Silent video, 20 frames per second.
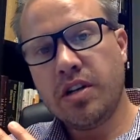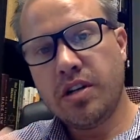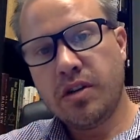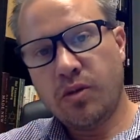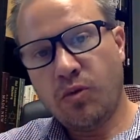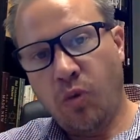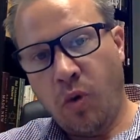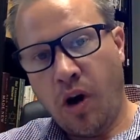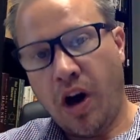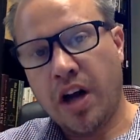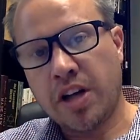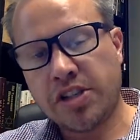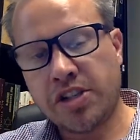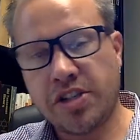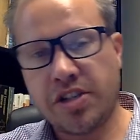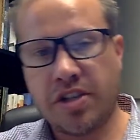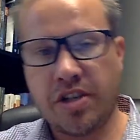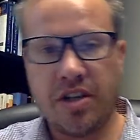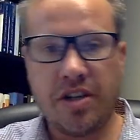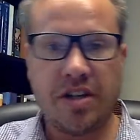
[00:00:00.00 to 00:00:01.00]

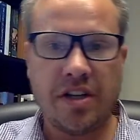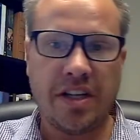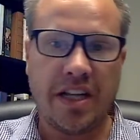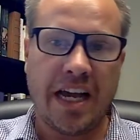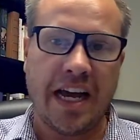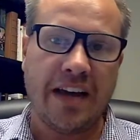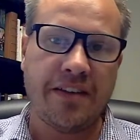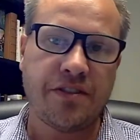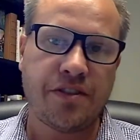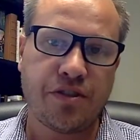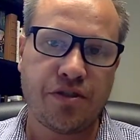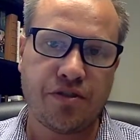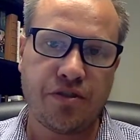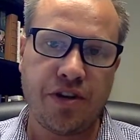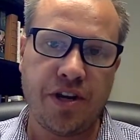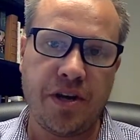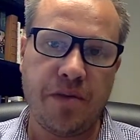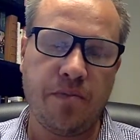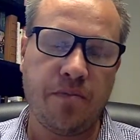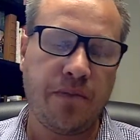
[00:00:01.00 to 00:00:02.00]
watch the live
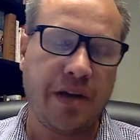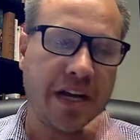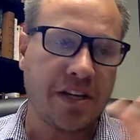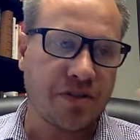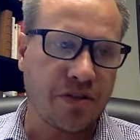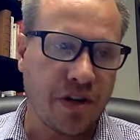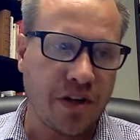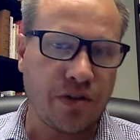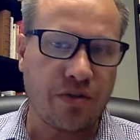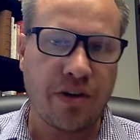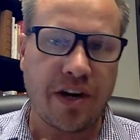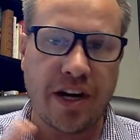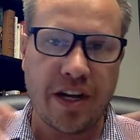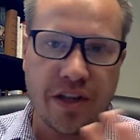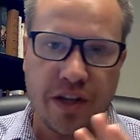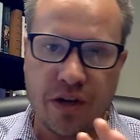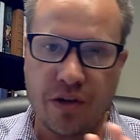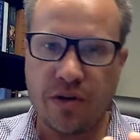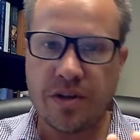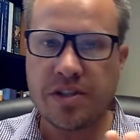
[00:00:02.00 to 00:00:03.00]
stream. Pastor Andrea,
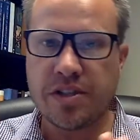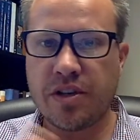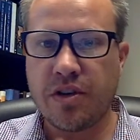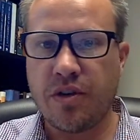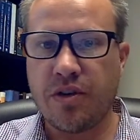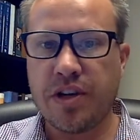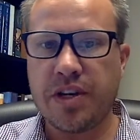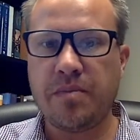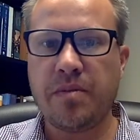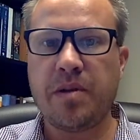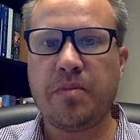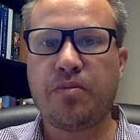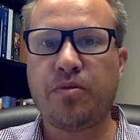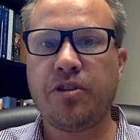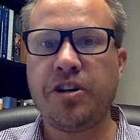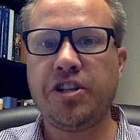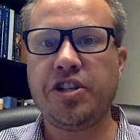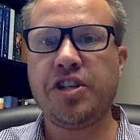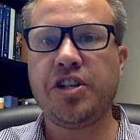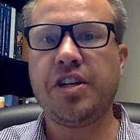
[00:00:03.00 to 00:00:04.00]
though, is going to be
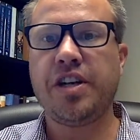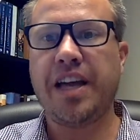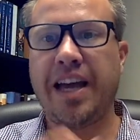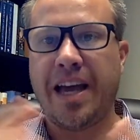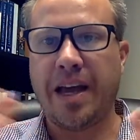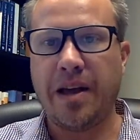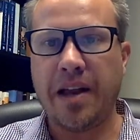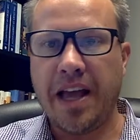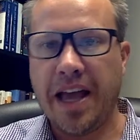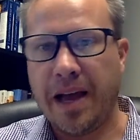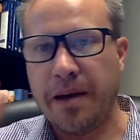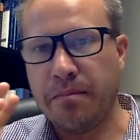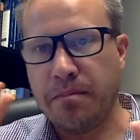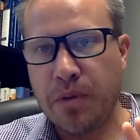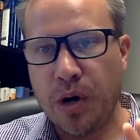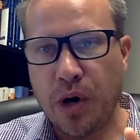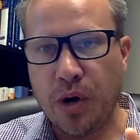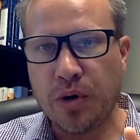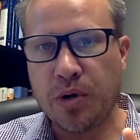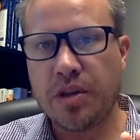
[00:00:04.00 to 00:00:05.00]
preaching at
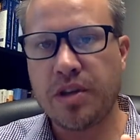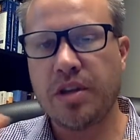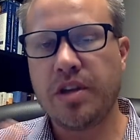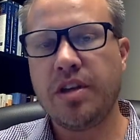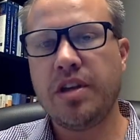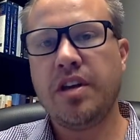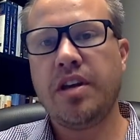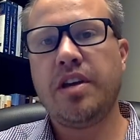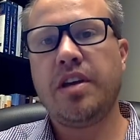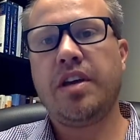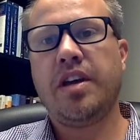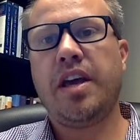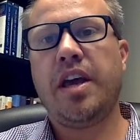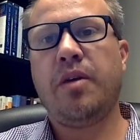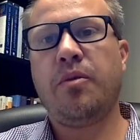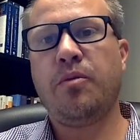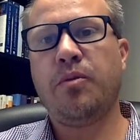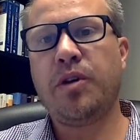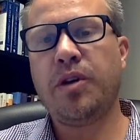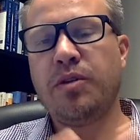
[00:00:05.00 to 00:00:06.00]
both,
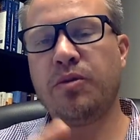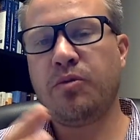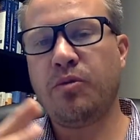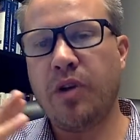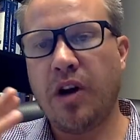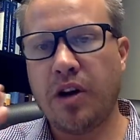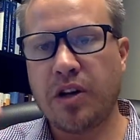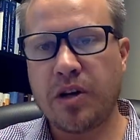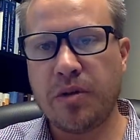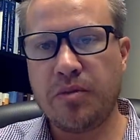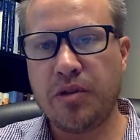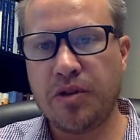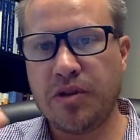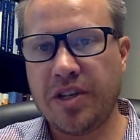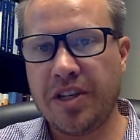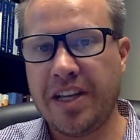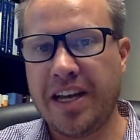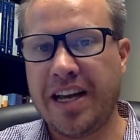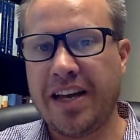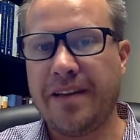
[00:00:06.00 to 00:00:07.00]
and we'd welcome you
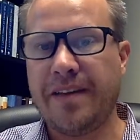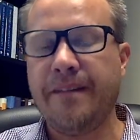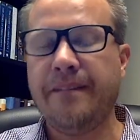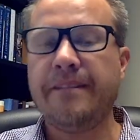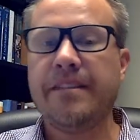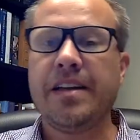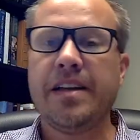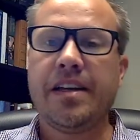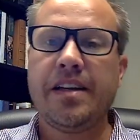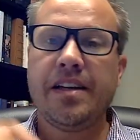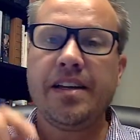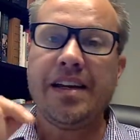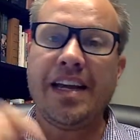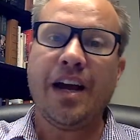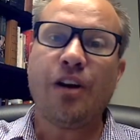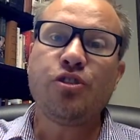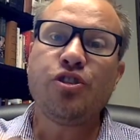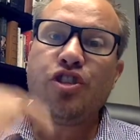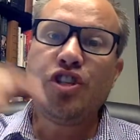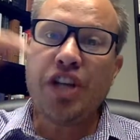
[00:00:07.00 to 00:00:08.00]
to that.
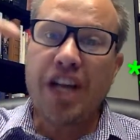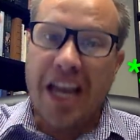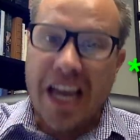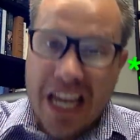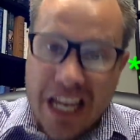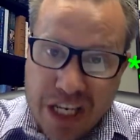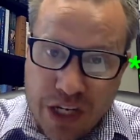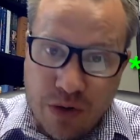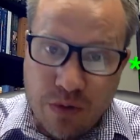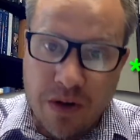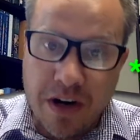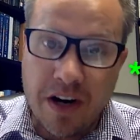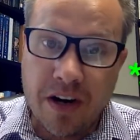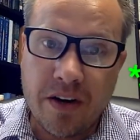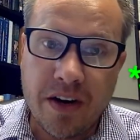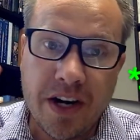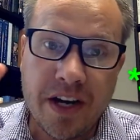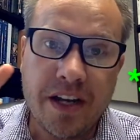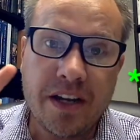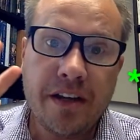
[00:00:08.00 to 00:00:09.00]
Now,
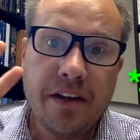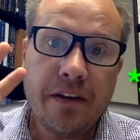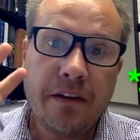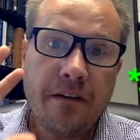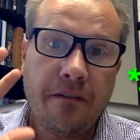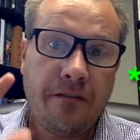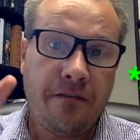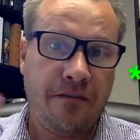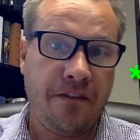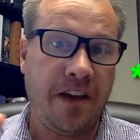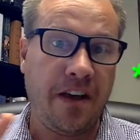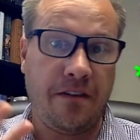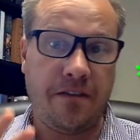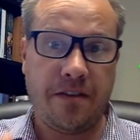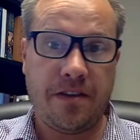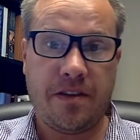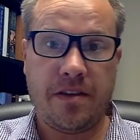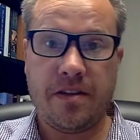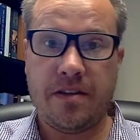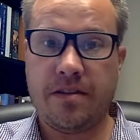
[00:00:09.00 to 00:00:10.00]
January
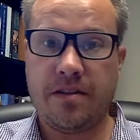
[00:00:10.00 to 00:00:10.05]
5th,